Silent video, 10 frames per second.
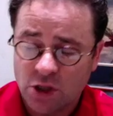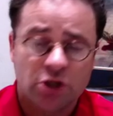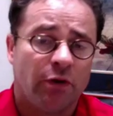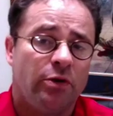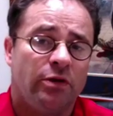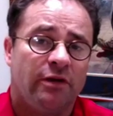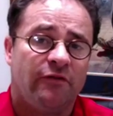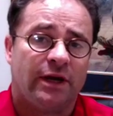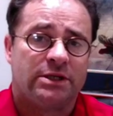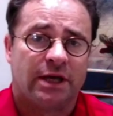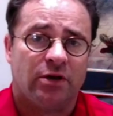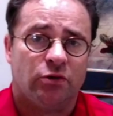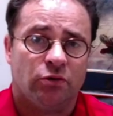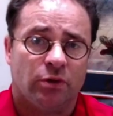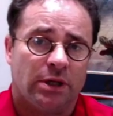showing you the effects they
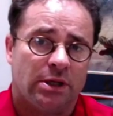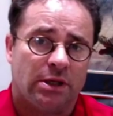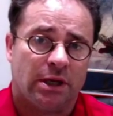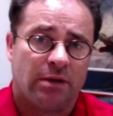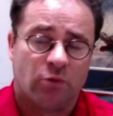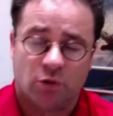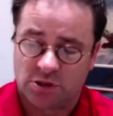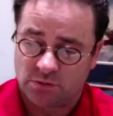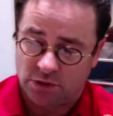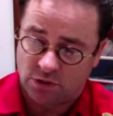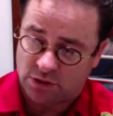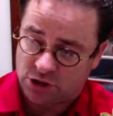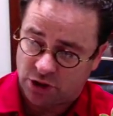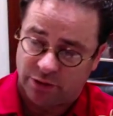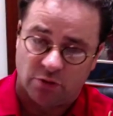do in, or not
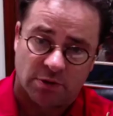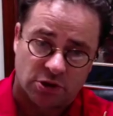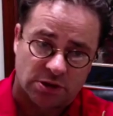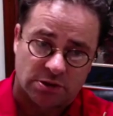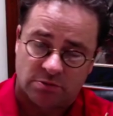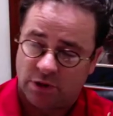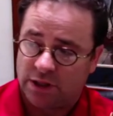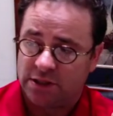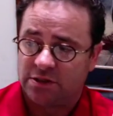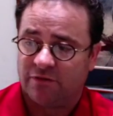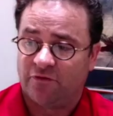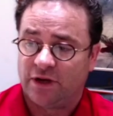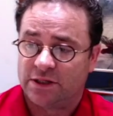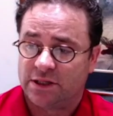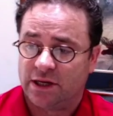showing you, but just a list of
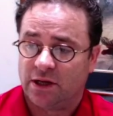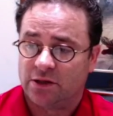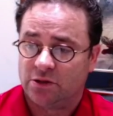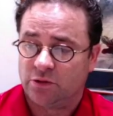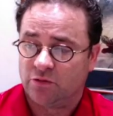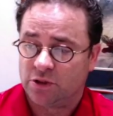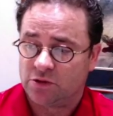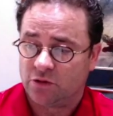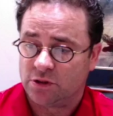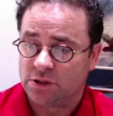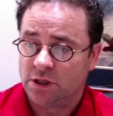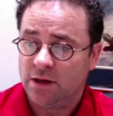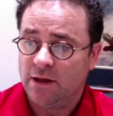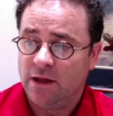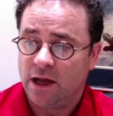effects they like to do in restaurants.
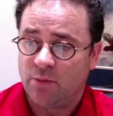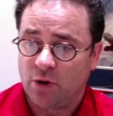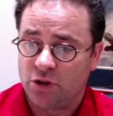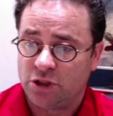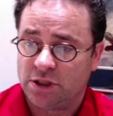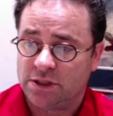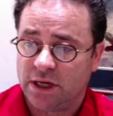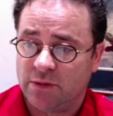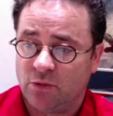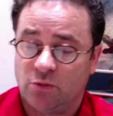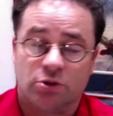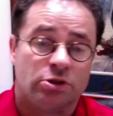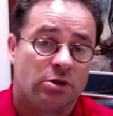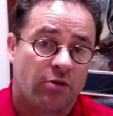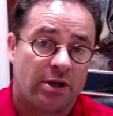Approaching the table, which
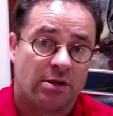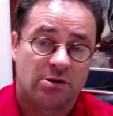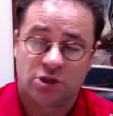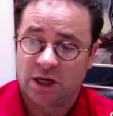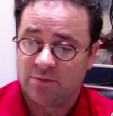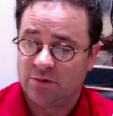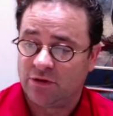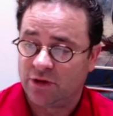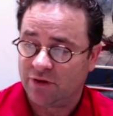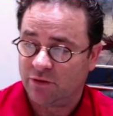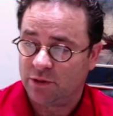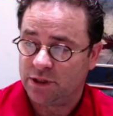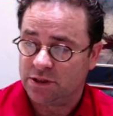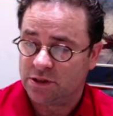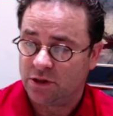is a great little chapter I think everyone
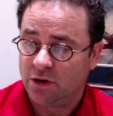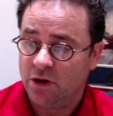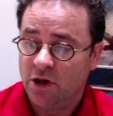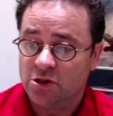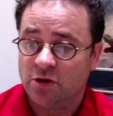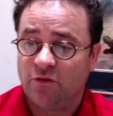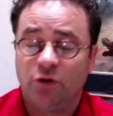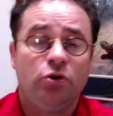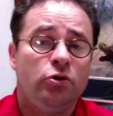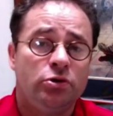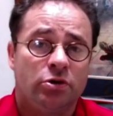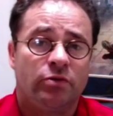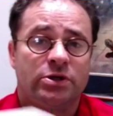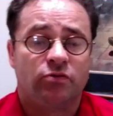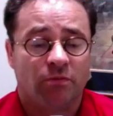needs to know. So if you're new to the
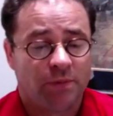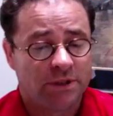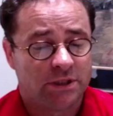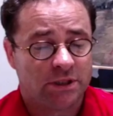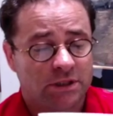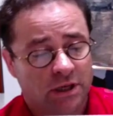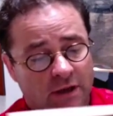restaurant business,